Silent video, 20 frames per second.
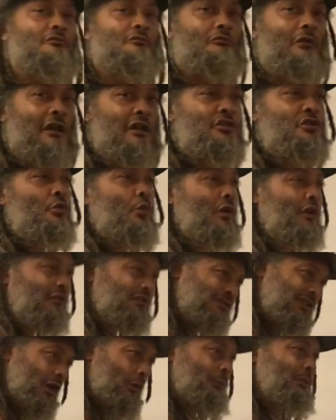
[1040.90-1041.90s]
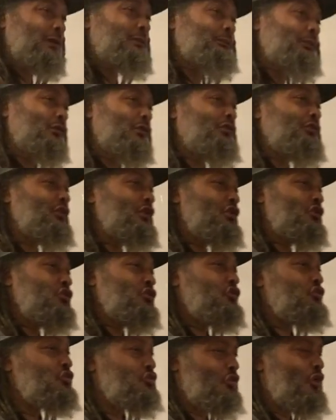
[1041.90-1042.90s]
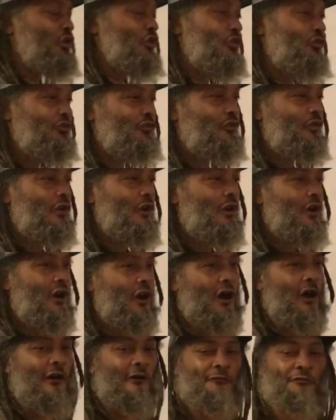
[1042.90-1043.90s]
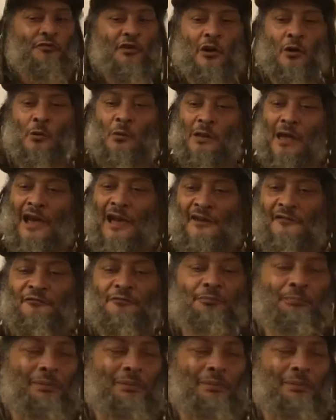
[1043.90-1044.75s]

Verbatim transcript: right? You want to tell people the truth of their life